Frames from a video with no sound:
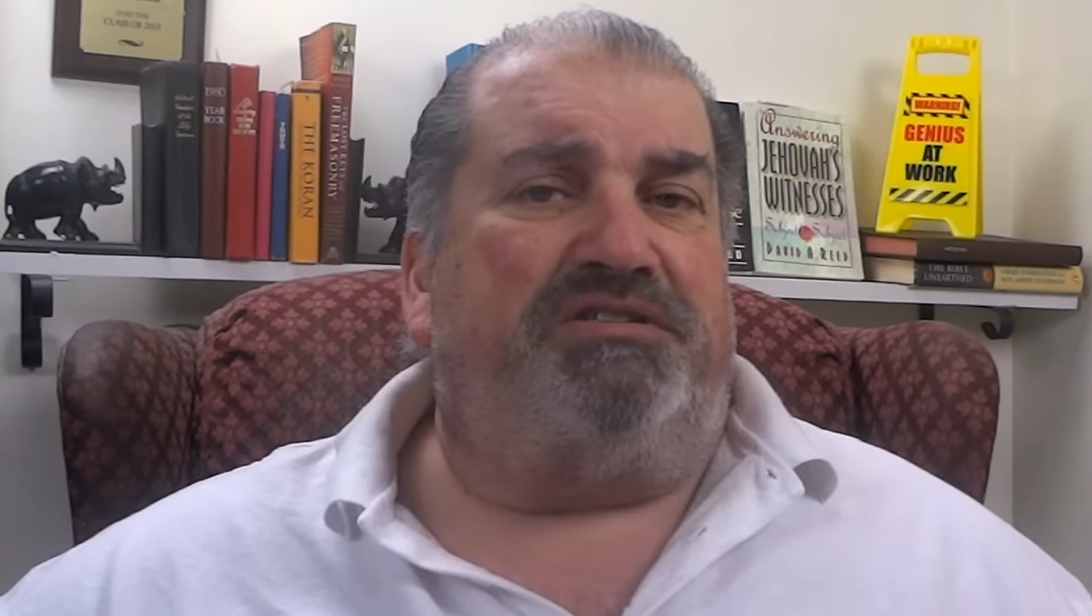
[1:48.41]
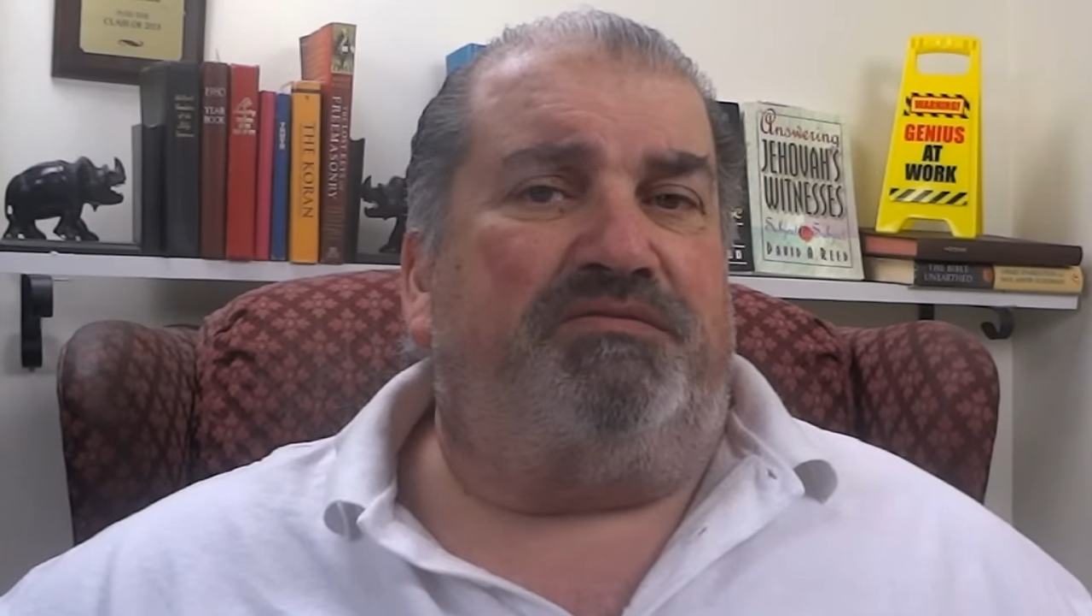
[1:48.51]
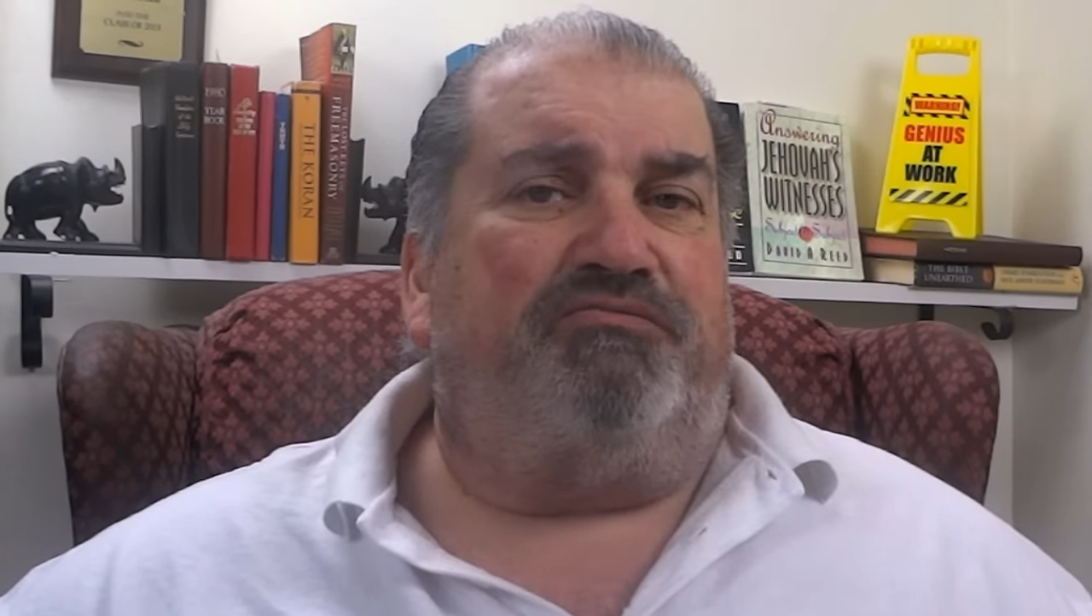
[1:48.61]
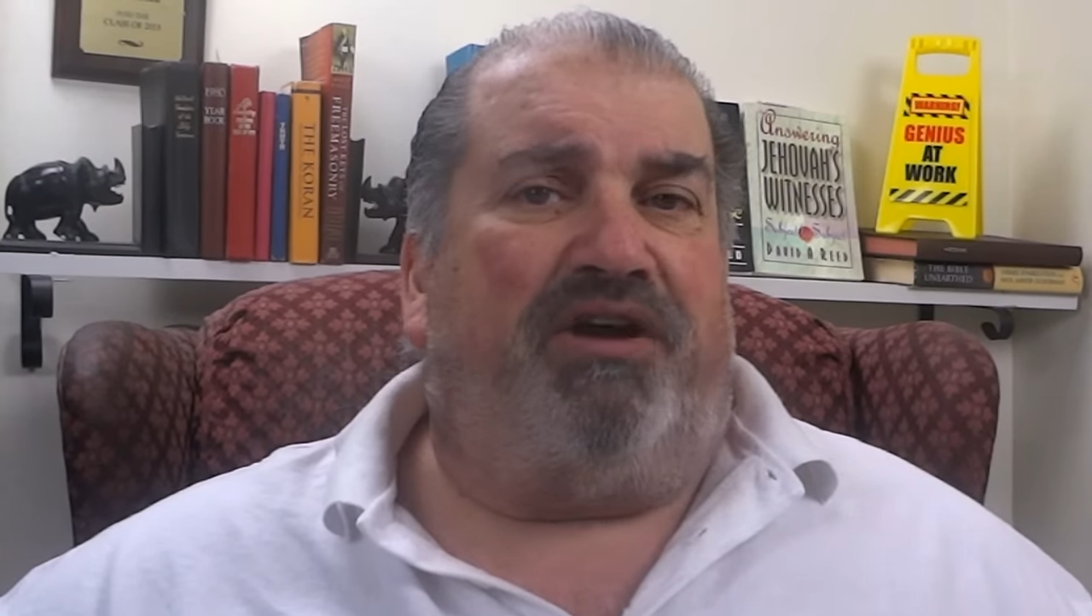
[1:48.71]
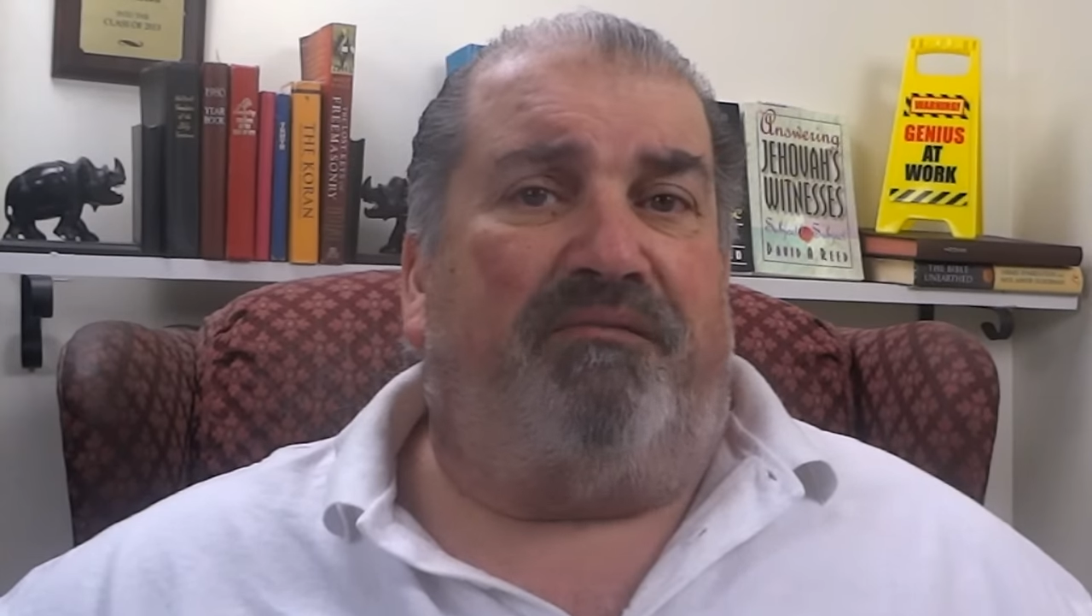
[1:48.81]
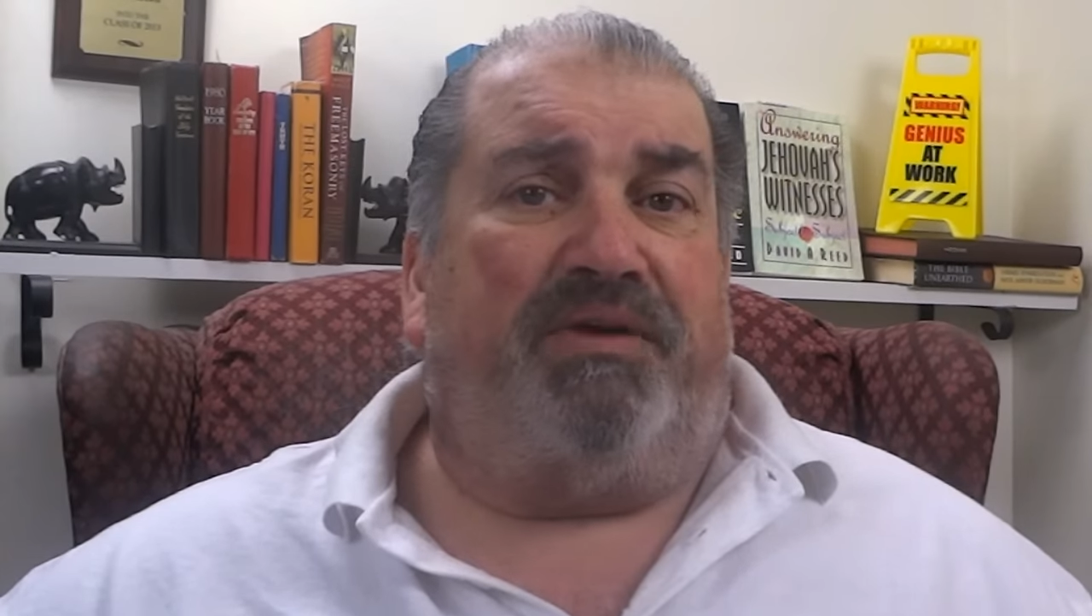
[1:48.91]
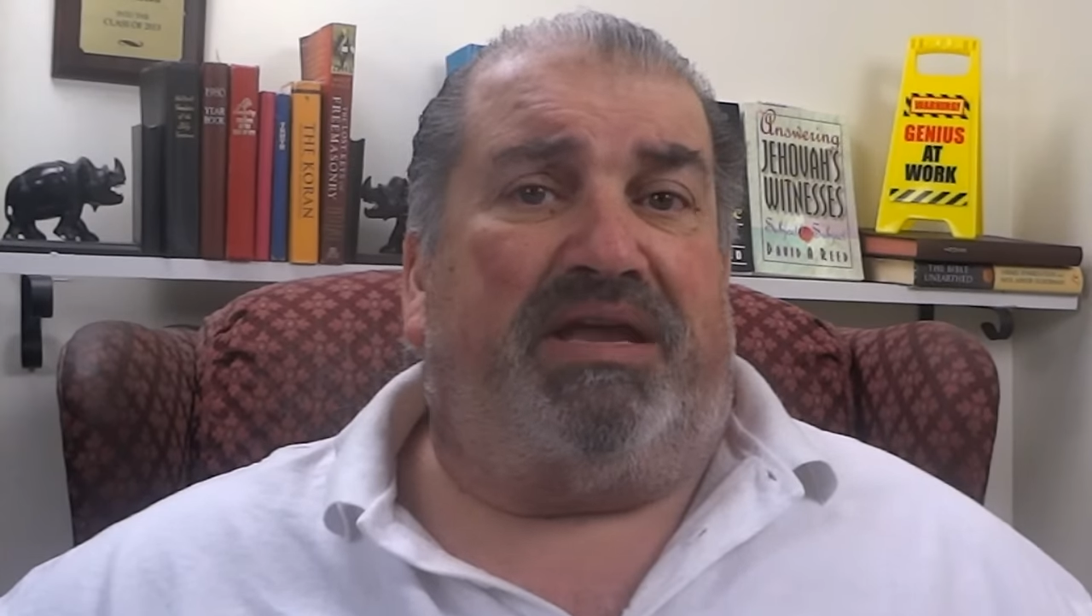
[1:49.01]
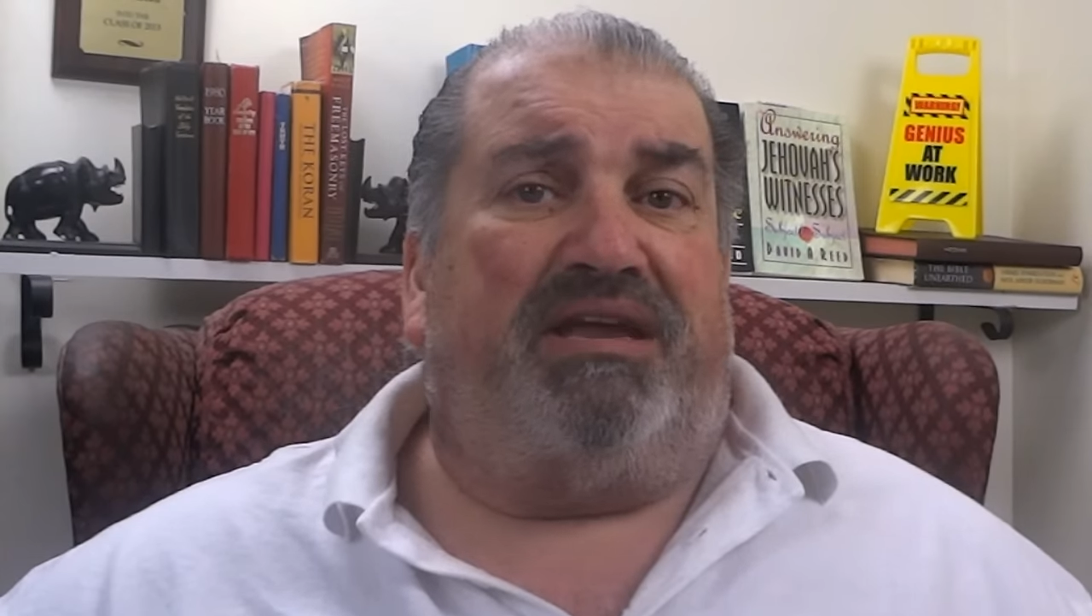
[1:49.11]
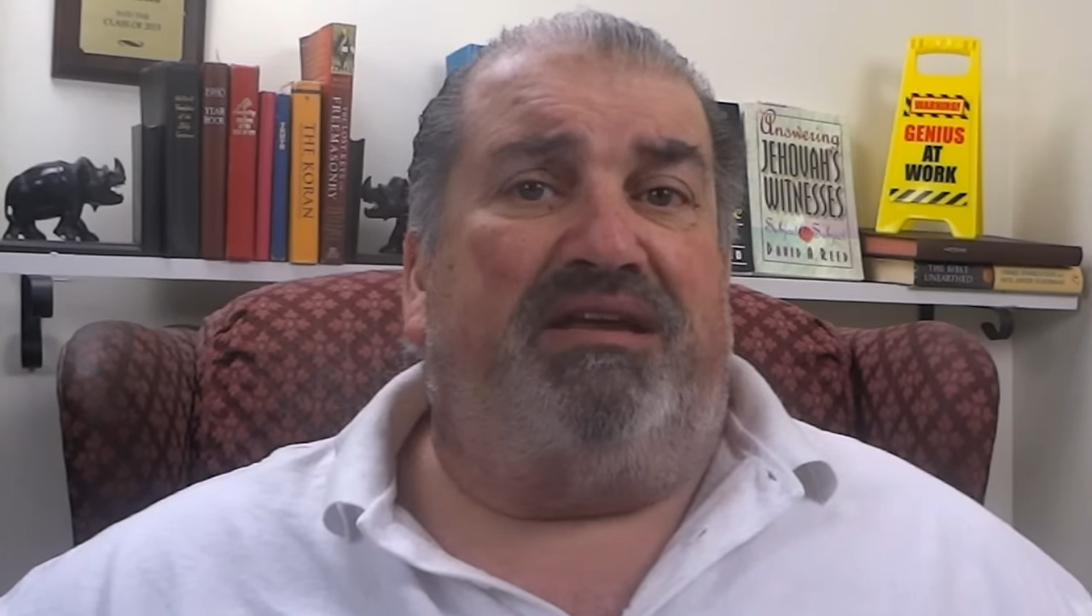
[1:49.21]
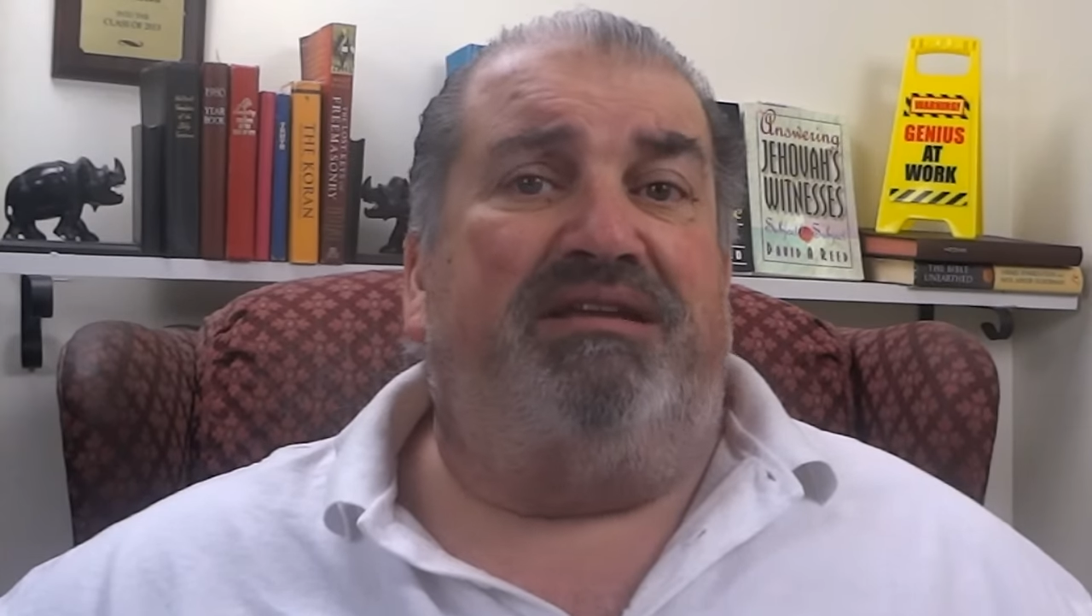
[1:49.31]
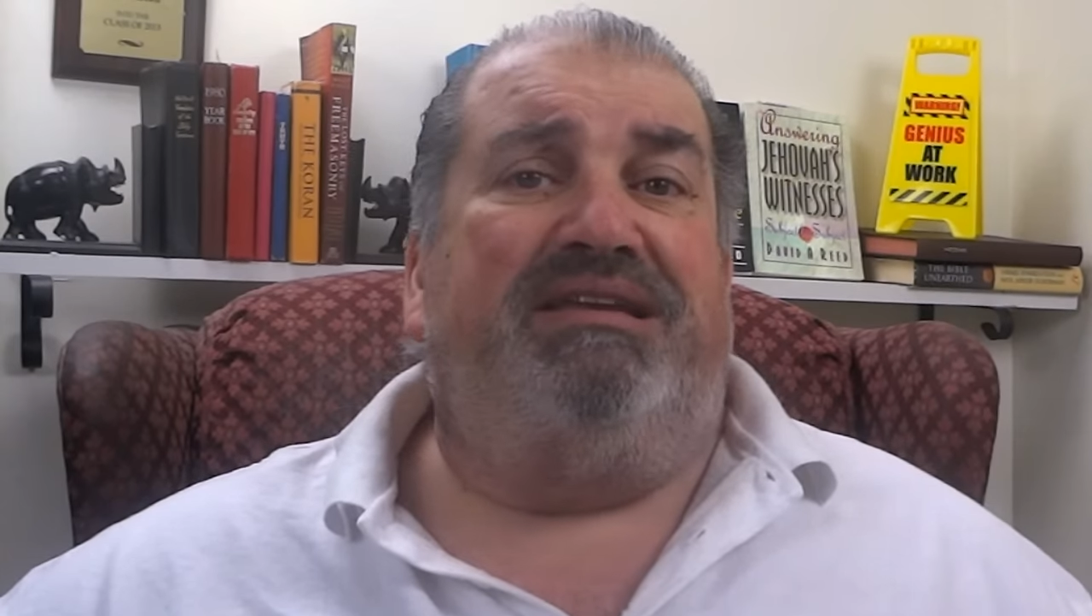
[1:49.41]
of trafficking